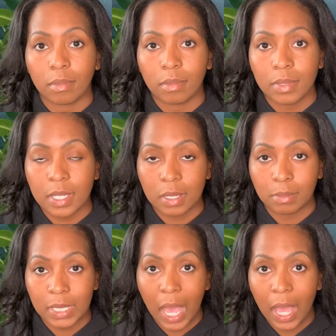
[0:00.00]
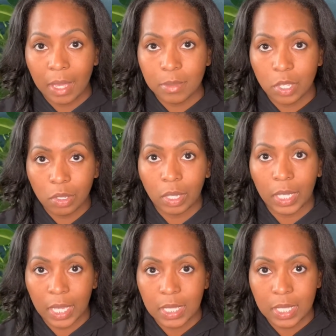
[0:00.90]
some time so you can
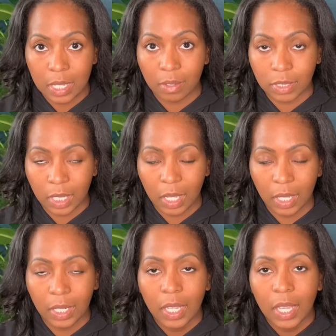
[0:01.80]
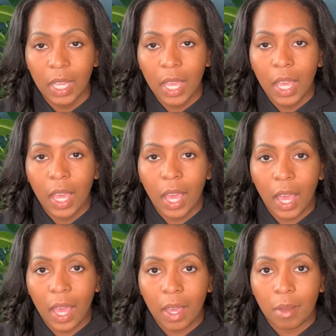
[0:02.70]
get stuff done.
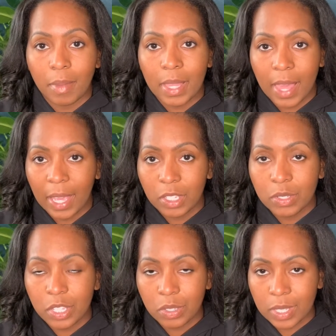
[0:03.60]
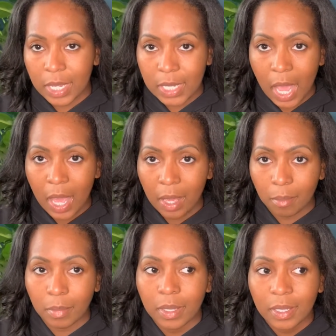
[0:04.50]
And I used to use that
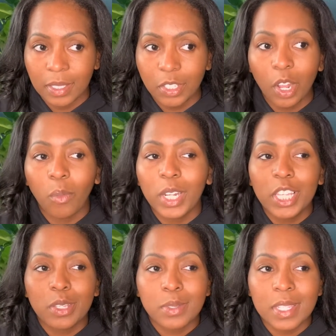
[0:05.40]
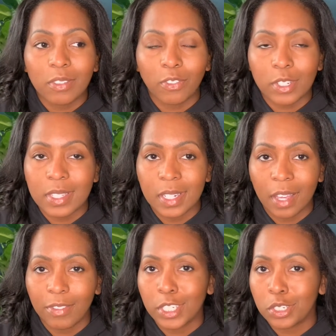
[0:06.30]
time. You don't want to use it for
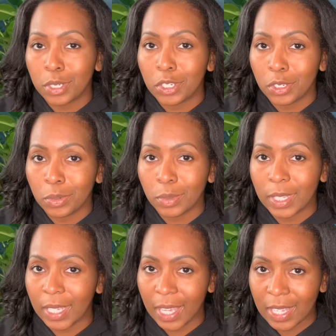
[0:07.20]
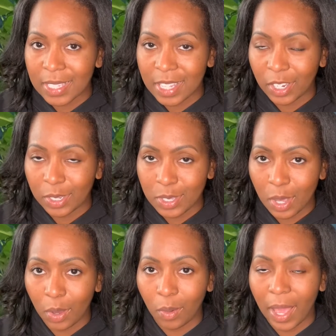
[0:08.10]
stuff that you can do with the kids there.
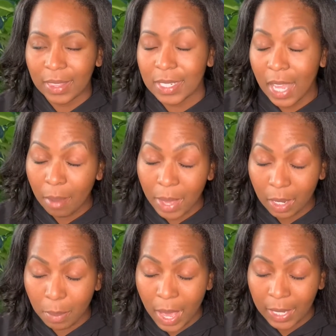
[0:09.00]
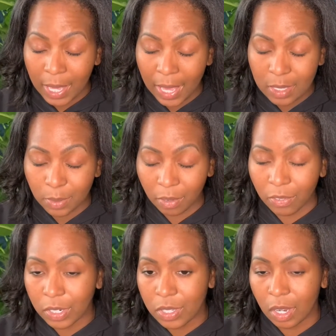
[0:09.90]
So at the time I had a podcast when I
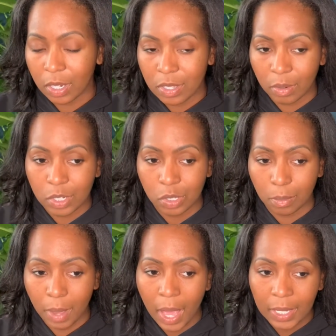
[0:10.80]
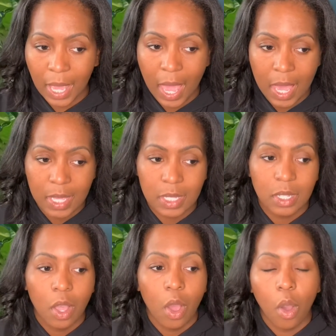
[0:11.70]
first started, so I would do the podcast
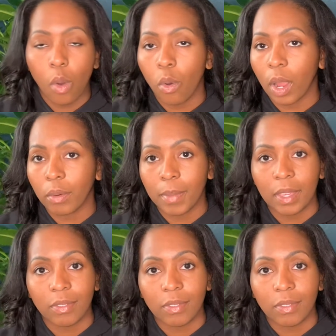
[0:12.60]
or I would make